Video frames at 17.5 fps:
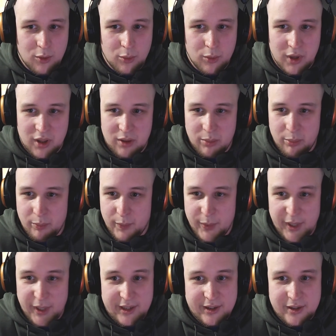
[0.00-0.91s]
with
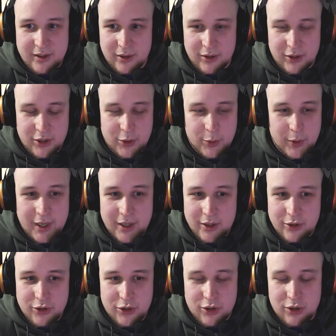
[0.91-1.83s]
bits on
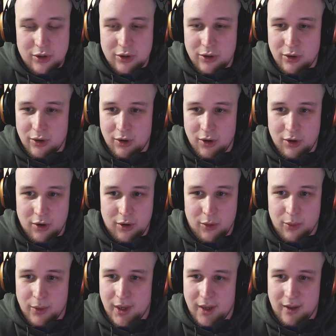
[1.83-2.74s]
Twitch
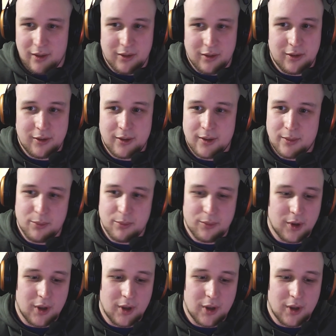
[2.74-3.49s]
or with